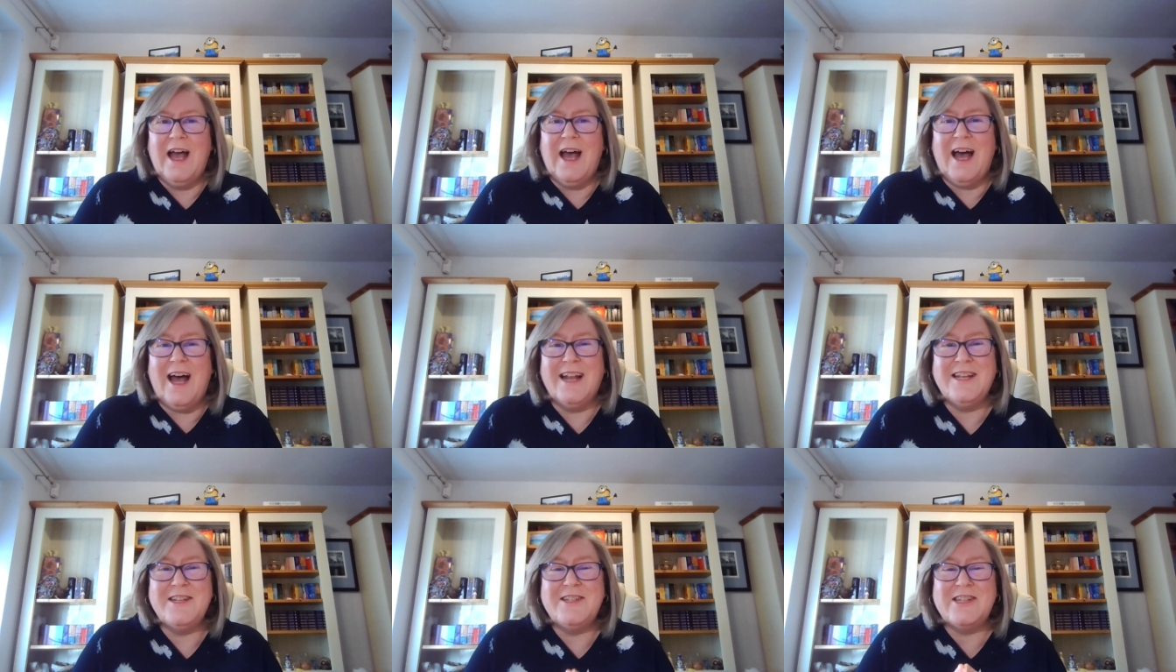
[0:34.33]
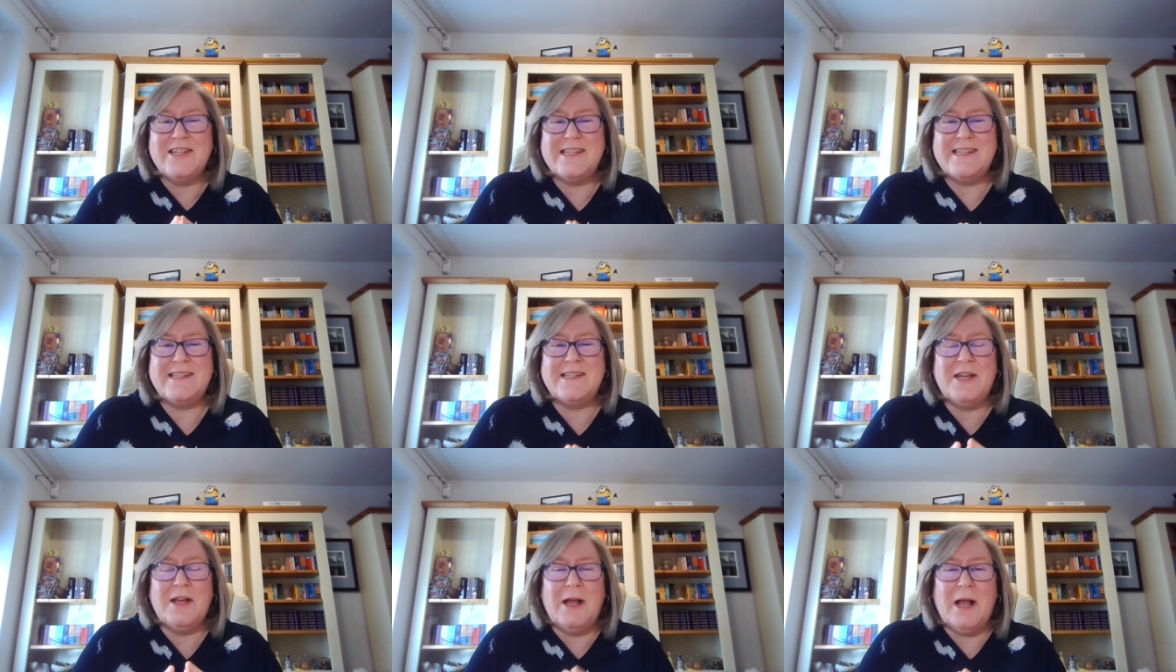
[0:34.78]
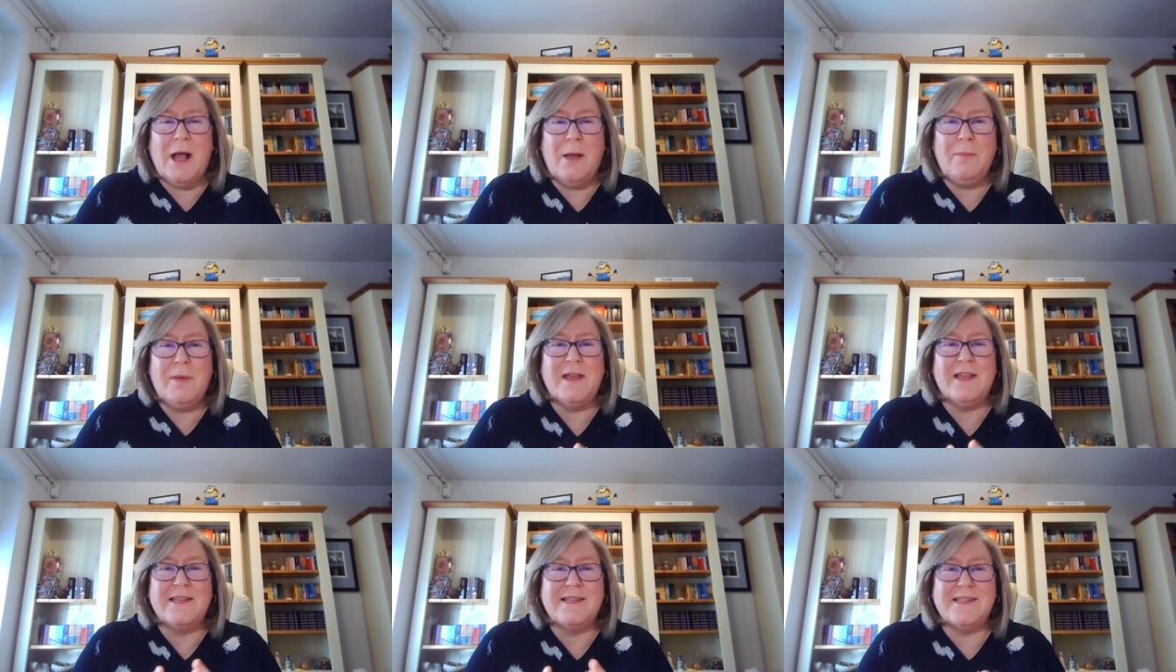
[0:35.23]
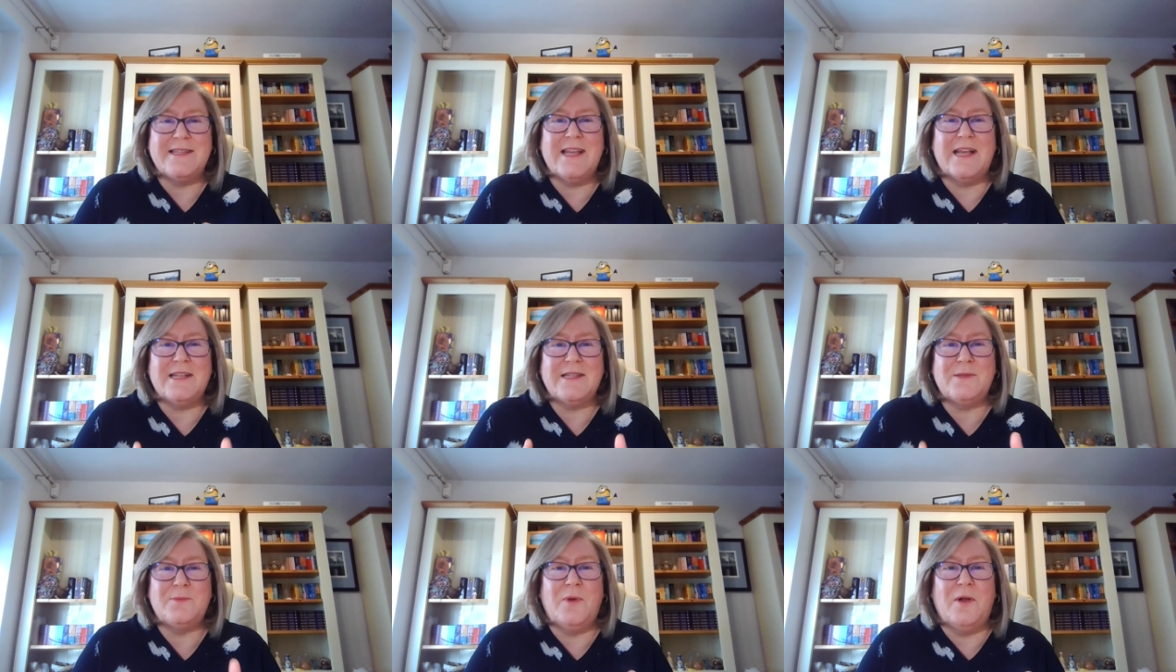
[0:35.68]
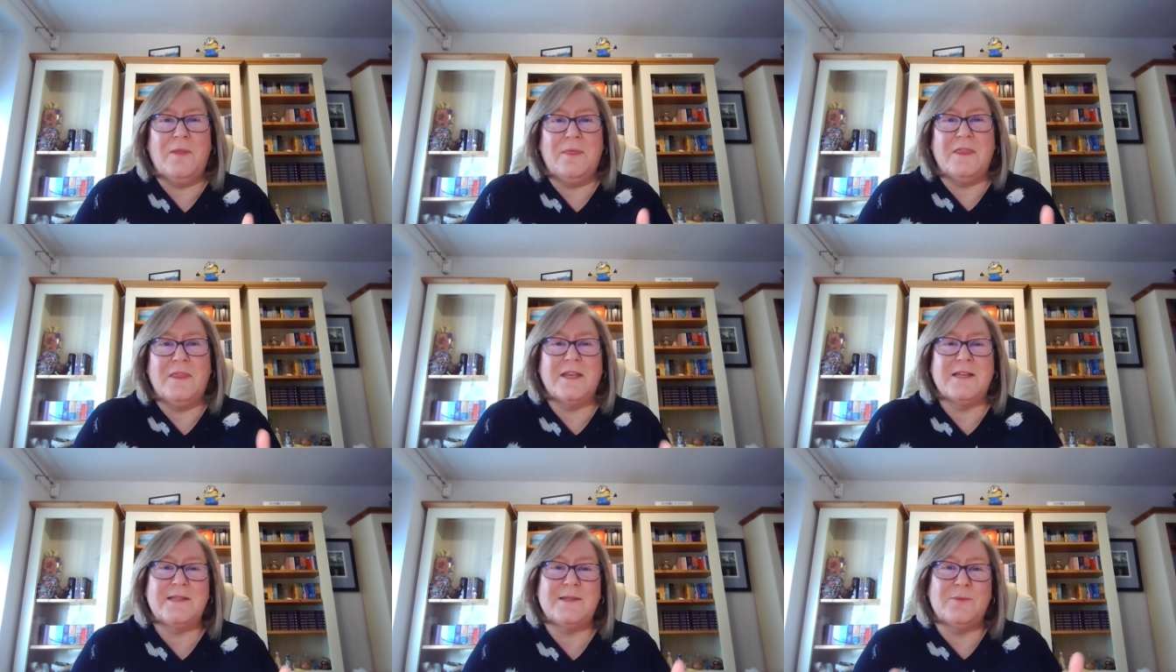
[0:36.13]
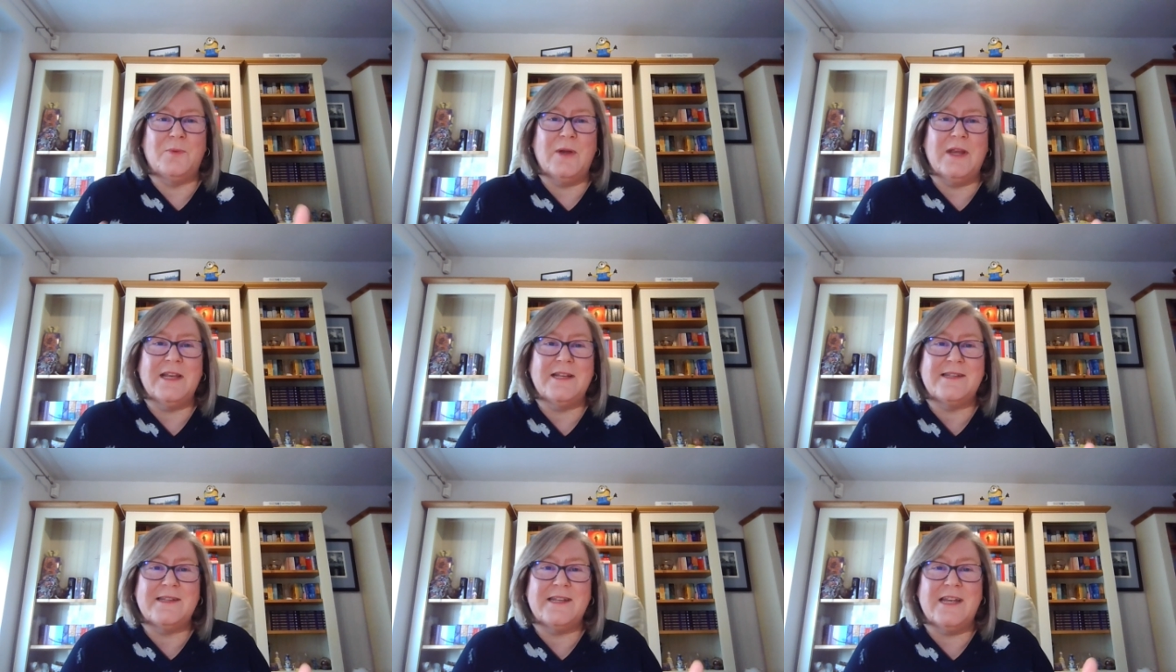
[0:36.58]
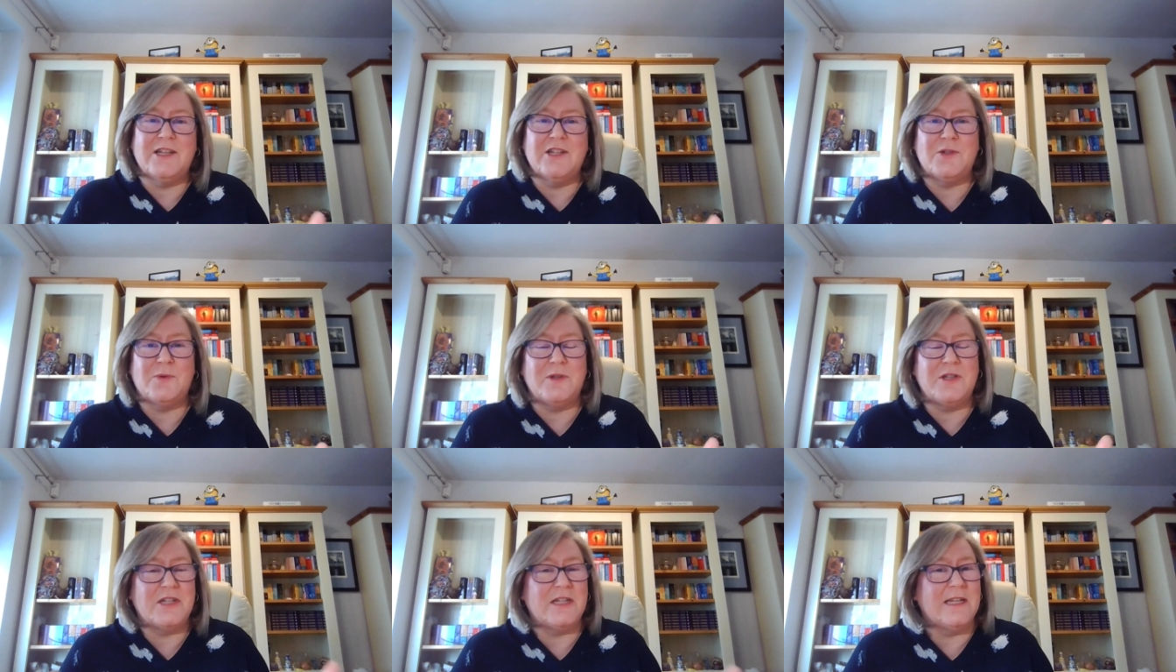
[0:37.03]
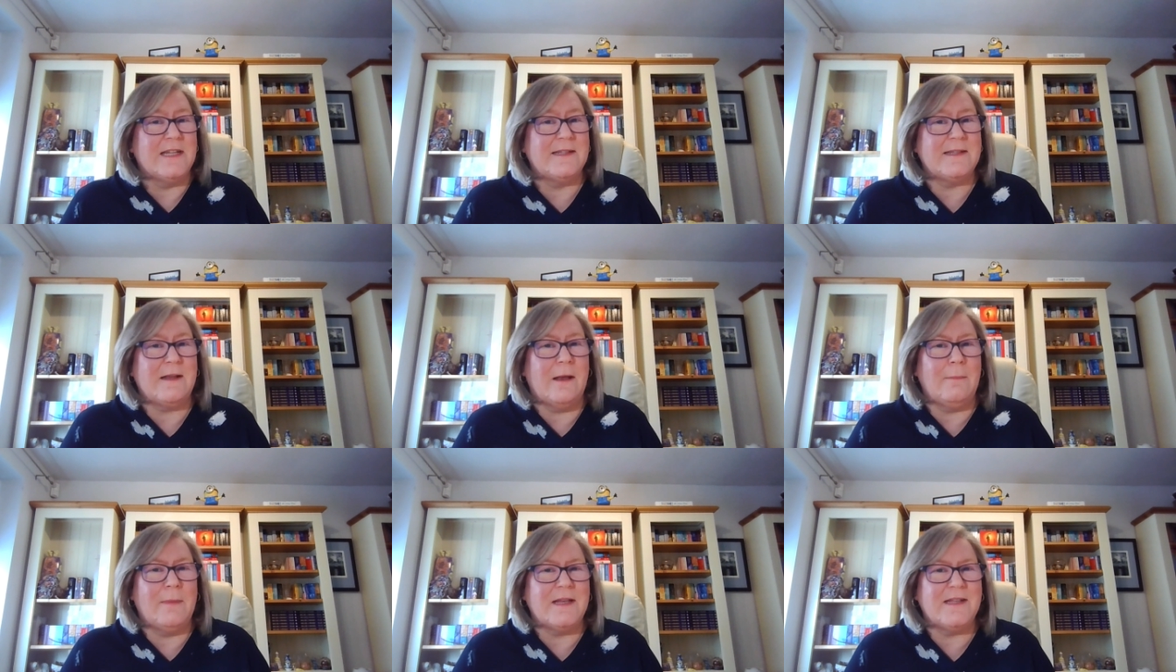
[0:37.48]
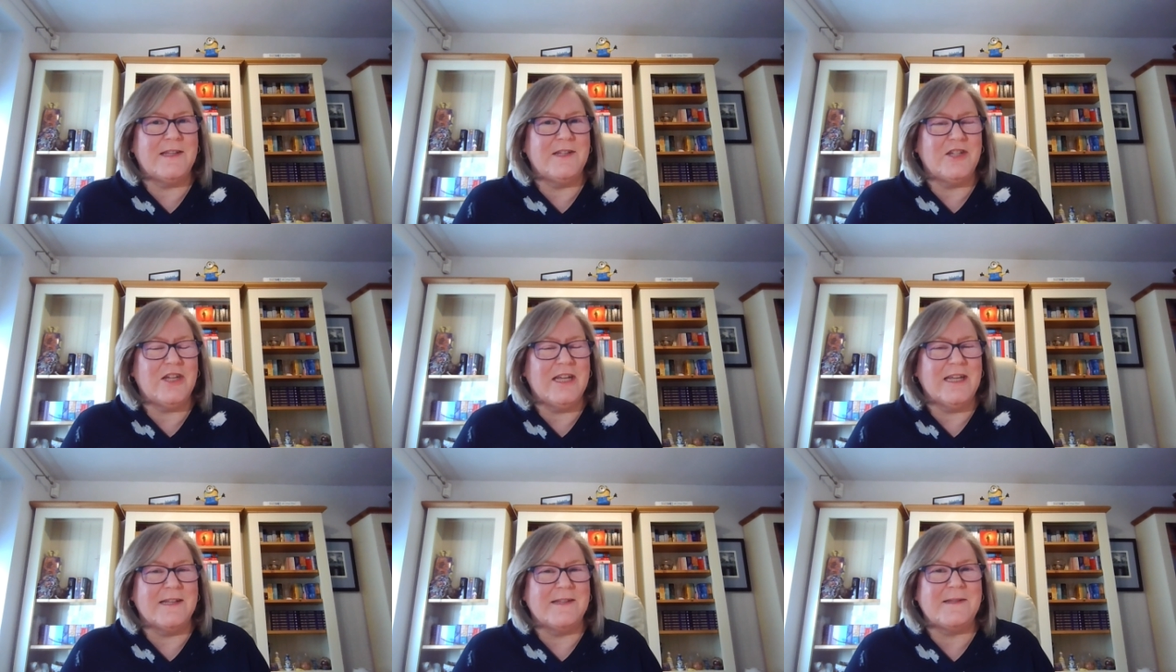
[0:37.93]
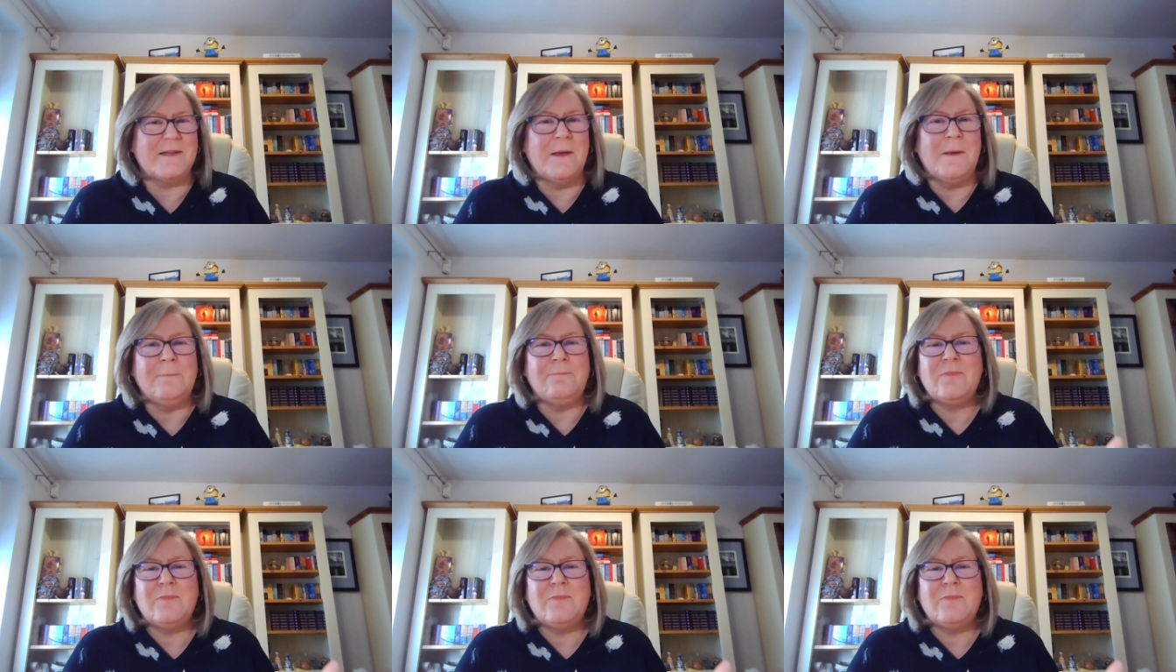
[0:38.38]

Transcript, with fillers: And it just so happens that's what this week's Intuition Insight message is.